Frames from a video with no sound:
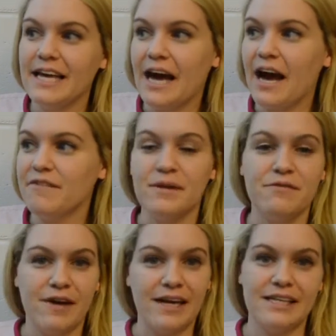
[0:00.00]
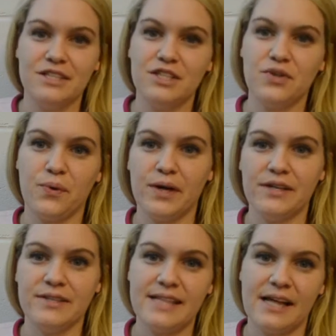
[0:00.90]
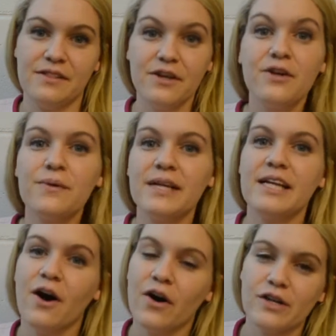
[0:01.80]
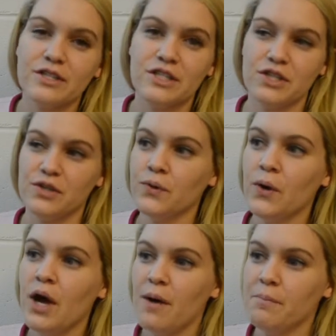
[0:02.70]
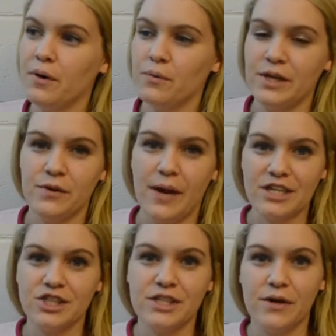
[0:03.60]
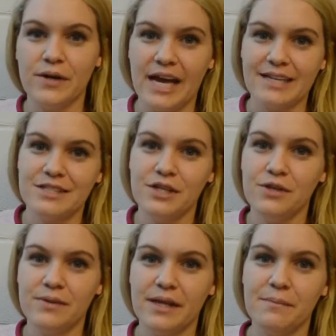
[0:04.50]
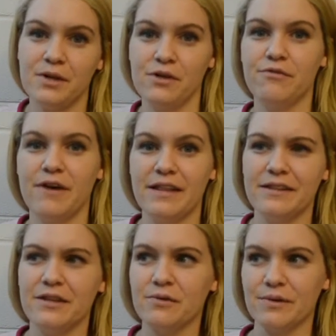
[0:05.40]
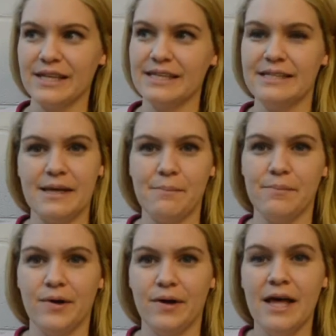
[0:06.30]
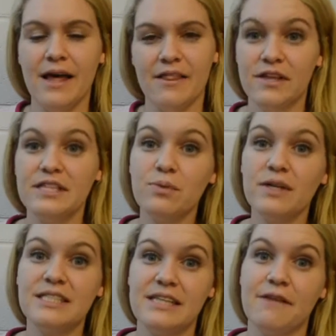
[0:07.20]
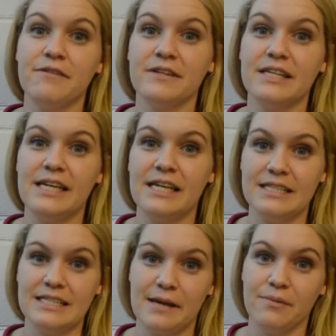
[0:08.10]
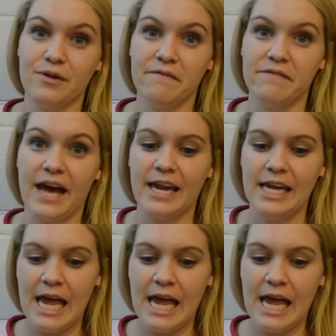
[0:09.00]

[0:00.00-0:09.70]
I've been finding tutorials that look really hard to do, but when you actually go to execute them, you find that they're really simple. This one is definitely an example of that.